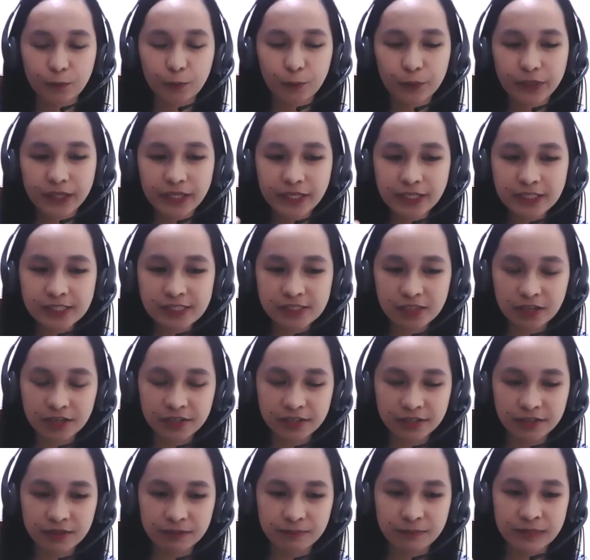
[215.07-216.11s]
We
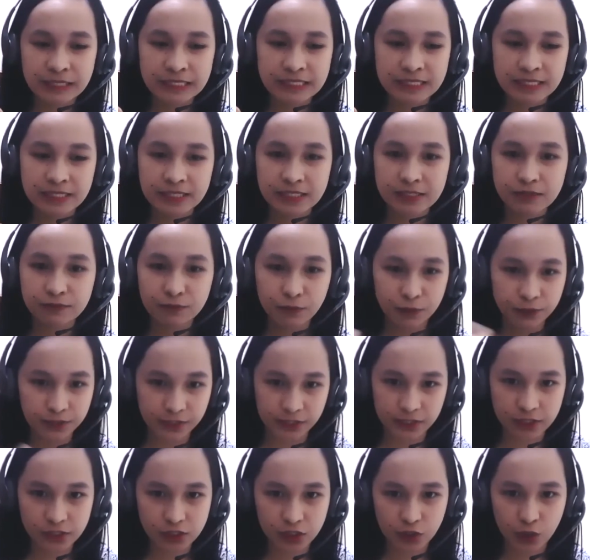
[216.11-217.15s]
started the business 4
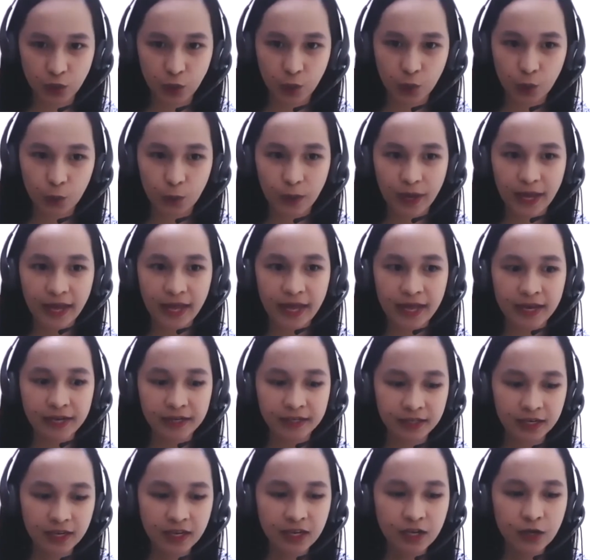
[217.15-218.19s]
years ago, and
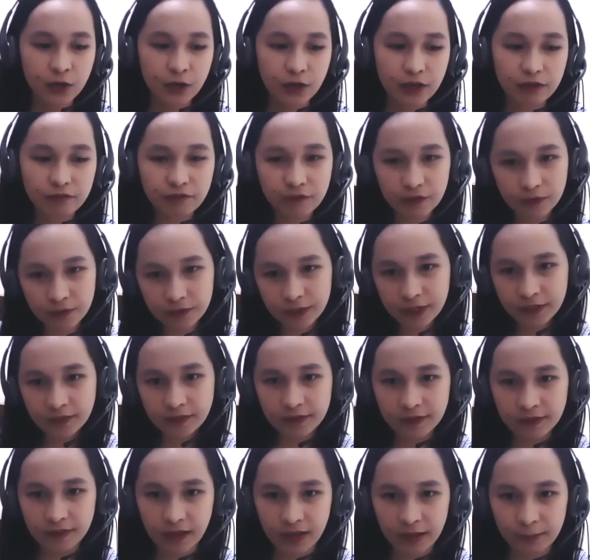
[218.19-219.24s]
if you look at
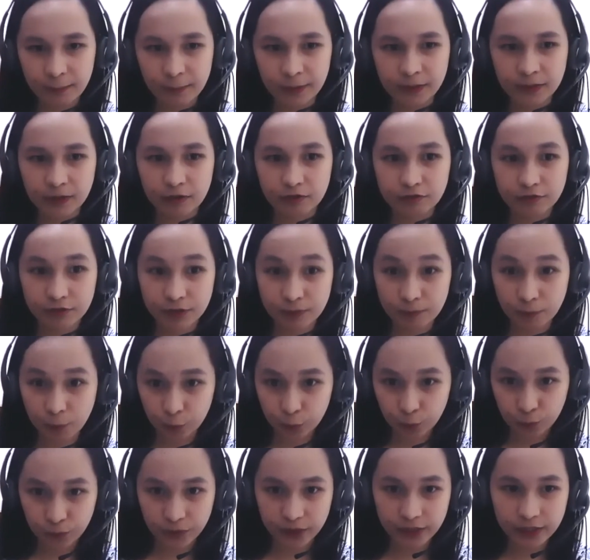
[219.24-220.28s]
the climate of
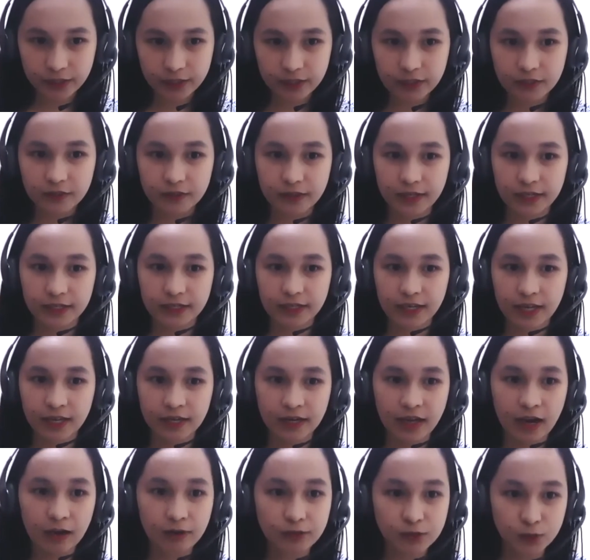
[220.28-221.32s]
remote work, right, and
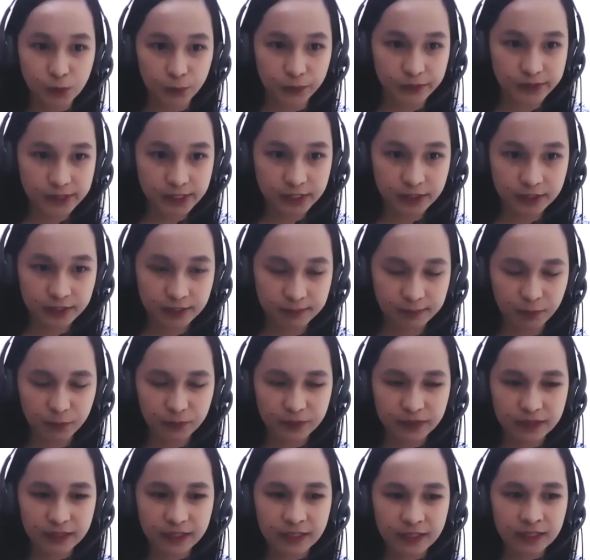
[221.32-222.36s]
outsourcing
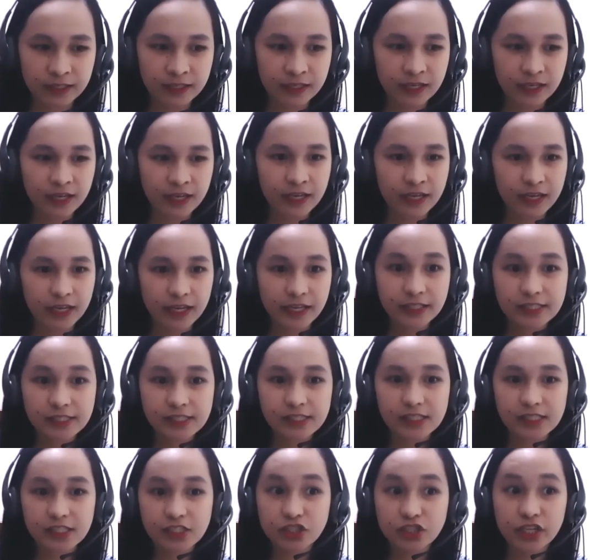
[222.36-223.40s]
remotely,
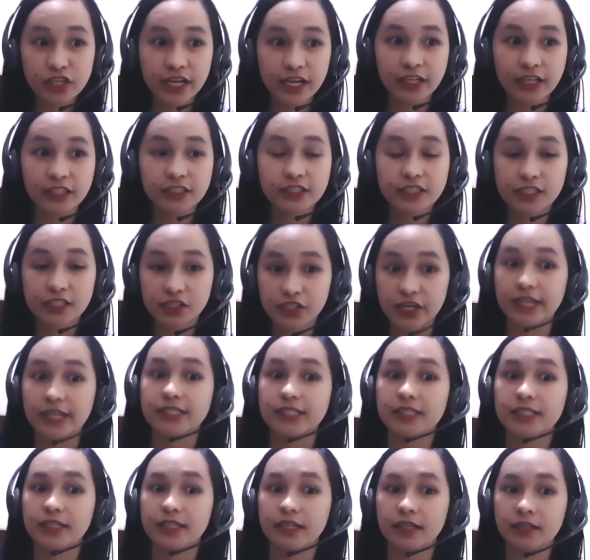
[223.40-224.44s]
it's changed
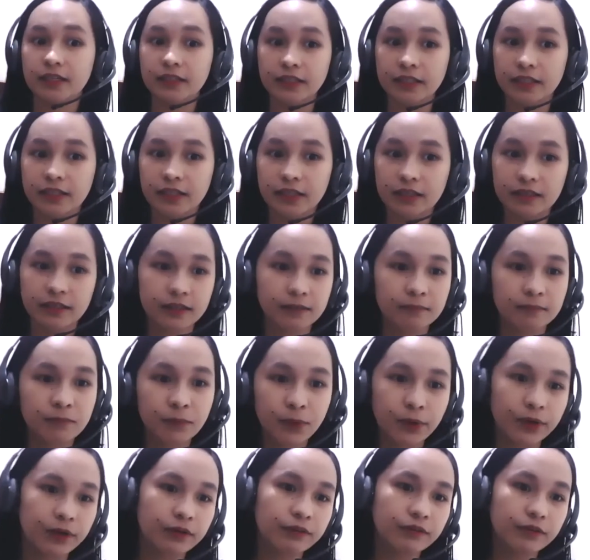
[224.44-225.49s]
drastically. Like
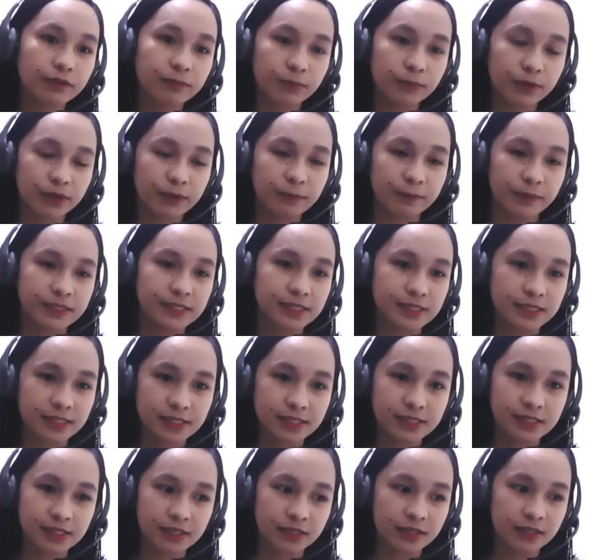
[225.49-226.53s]
more
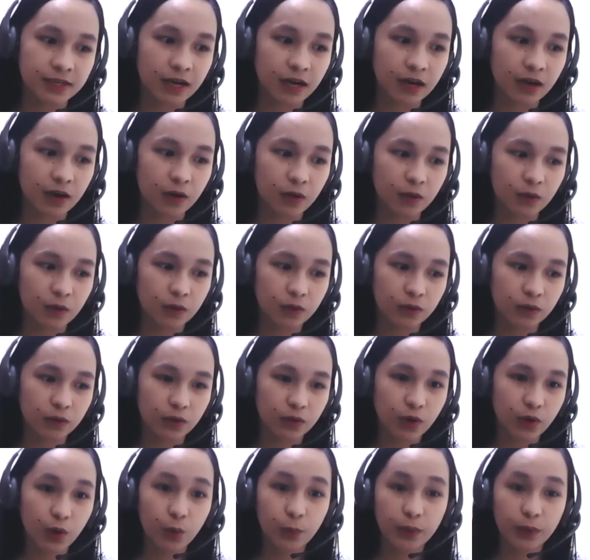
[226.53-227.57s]
businesses are now
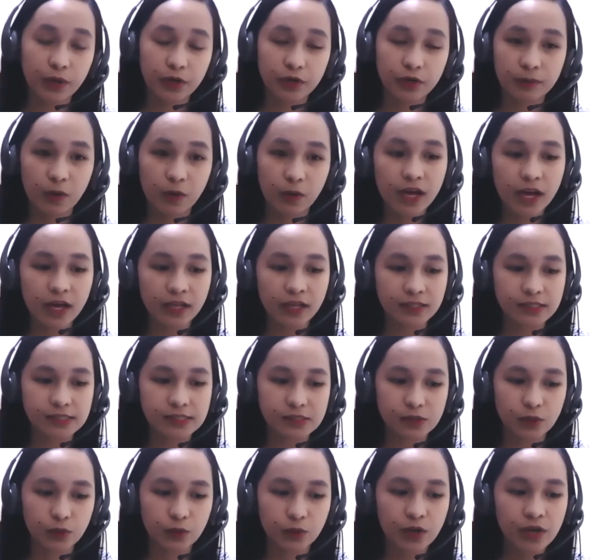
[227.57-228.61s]
going remote, and
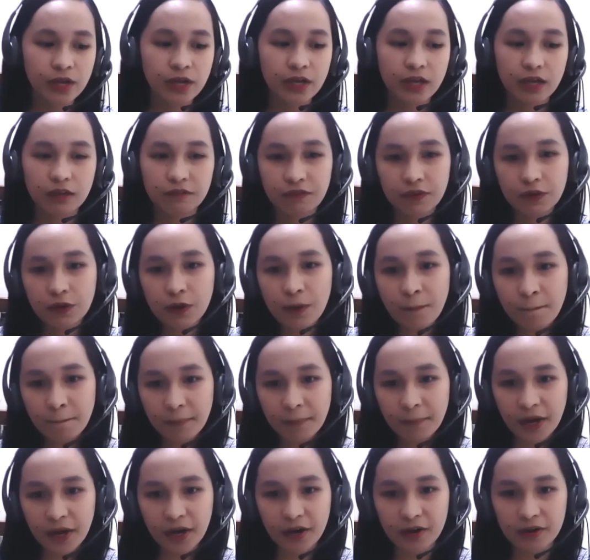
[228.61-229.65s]
so if you
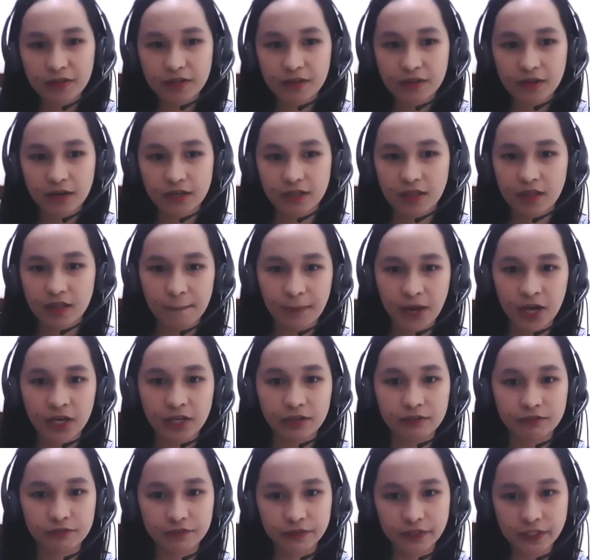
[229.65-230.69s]
compare the amount
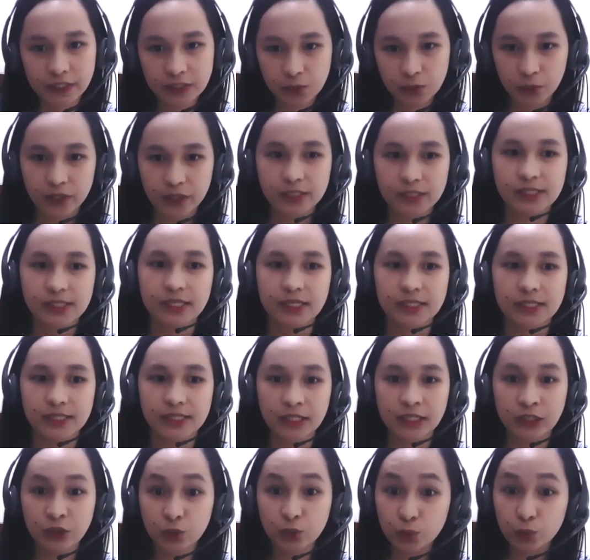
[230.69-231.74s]
of resources
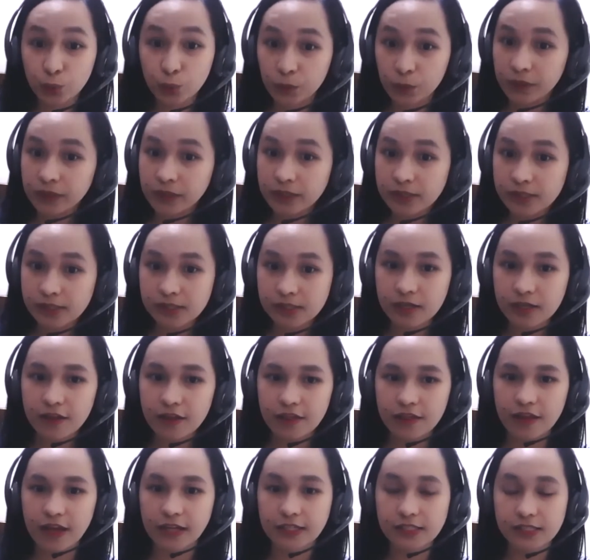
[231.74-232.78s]
and tools
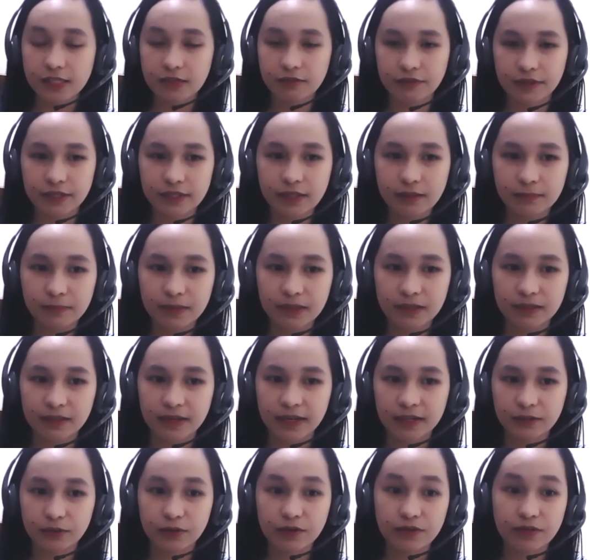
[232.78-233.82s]
that's available,
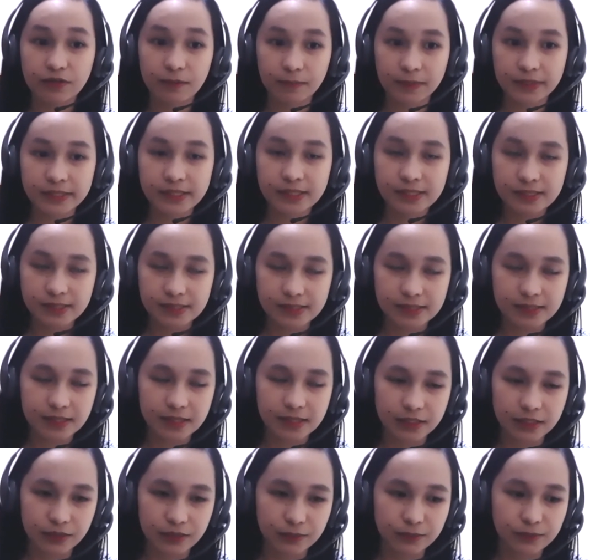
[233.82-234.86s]
right, or that businesses
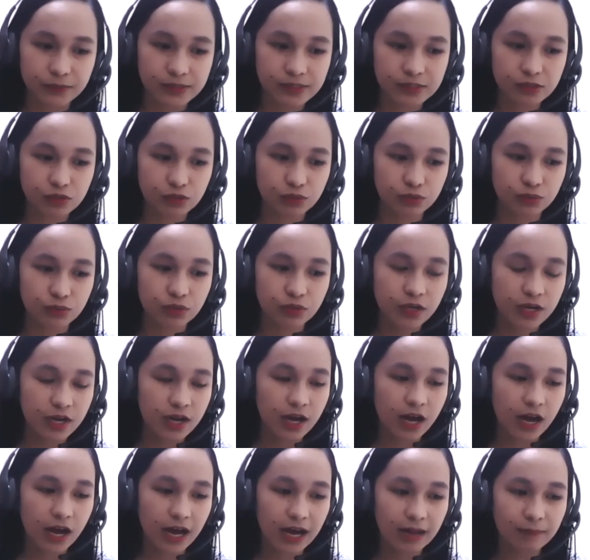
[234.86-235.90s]
can use to
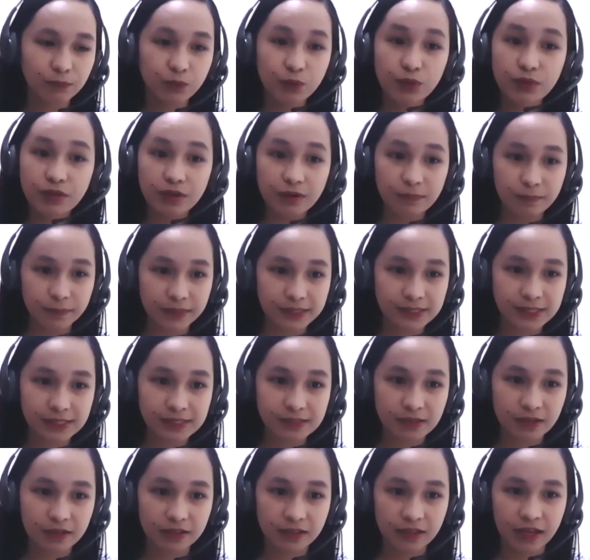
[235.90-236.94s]
do their
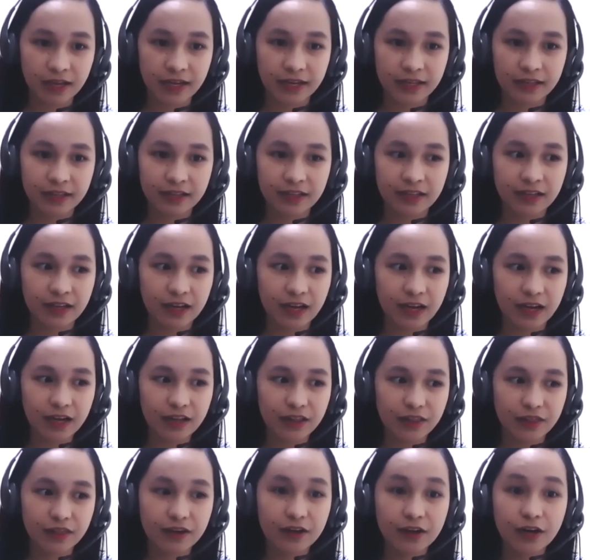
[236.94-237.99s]
business online,
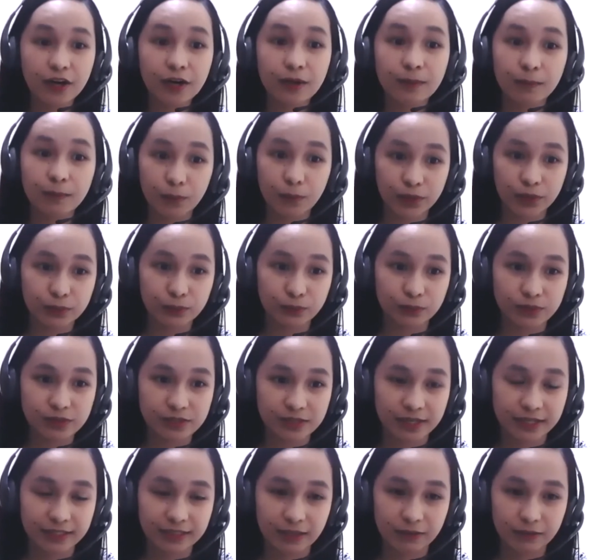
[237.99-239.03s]
there are more tools
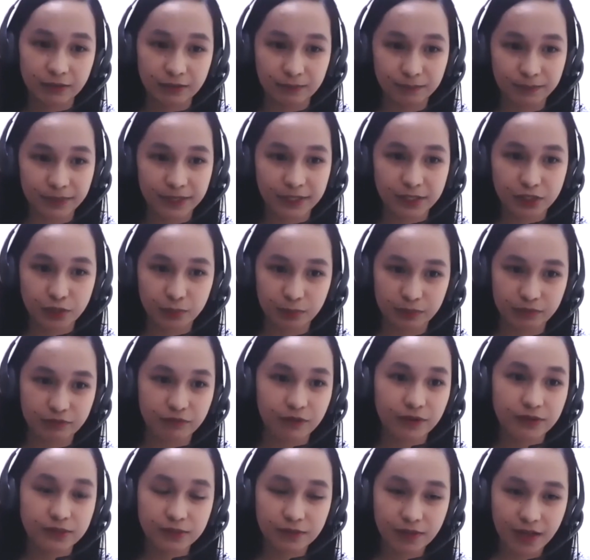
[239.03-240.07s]
right now compared to
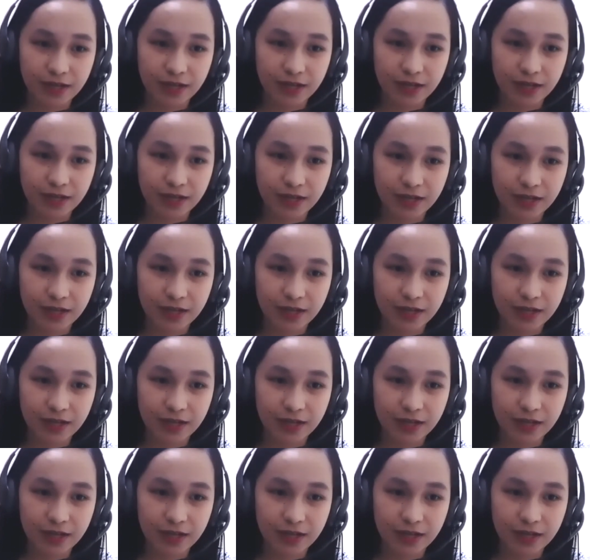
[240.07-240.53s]
before. So that's one.